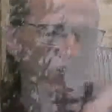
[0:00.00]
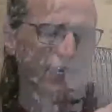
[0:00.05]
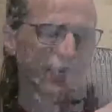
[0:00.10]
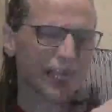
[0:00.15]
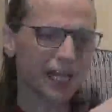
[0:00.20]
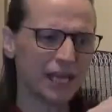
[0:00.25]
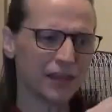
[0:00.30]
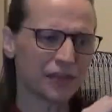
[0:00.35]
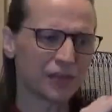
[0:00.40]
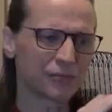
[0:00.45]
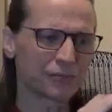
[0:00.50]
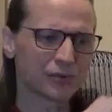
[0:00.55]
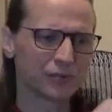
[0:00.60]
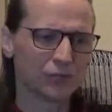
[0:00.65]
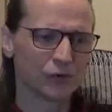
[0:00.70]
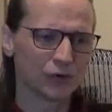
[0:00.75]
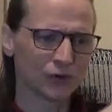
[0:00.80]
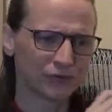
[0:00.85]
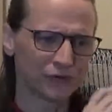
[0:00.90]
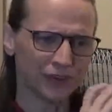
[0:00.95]
an
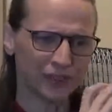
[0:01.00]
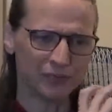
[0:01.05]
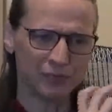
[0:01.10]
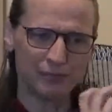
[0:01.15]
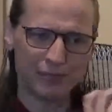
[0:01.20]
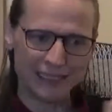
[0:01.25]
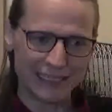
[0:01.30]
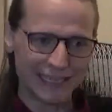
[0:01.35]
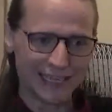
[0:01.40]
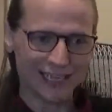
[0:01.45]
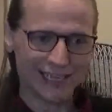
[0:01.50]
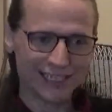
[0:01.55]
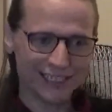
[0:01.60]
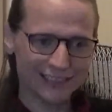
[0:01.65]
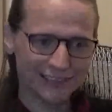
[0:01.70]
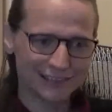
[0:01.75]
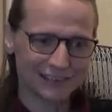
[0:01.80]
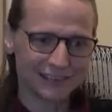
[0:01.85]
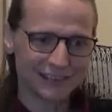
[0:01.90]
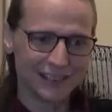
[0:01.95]
anthropomorphic being.
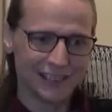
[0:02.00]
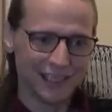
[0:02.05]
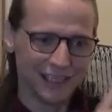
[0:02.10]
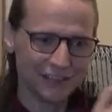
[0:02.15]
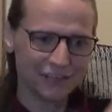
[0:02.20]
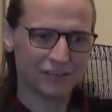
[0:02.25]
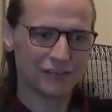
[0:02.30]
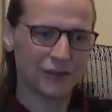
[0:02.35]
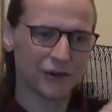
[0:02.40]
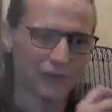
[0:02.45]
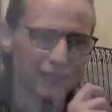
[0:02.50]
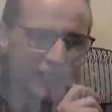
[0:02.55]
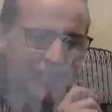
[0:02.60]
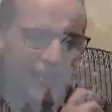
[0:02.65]
Is there an